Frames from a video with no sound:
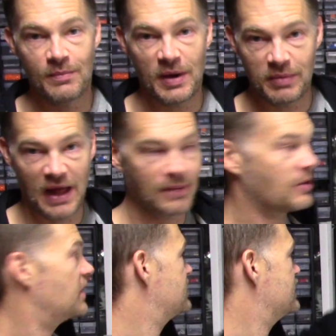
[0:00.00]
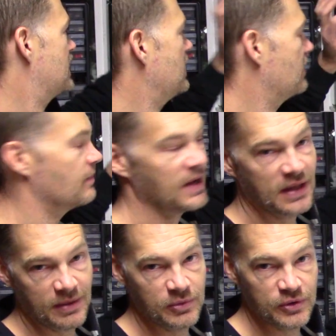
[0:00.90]
my black parts as I am my
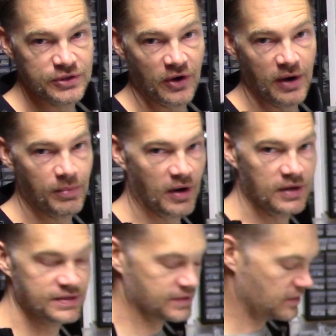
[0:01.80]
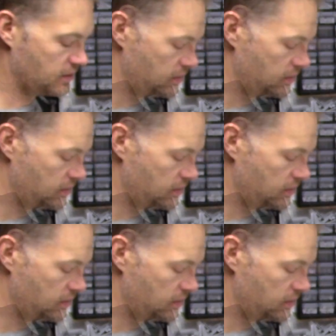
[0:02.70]
light bluish gray parts.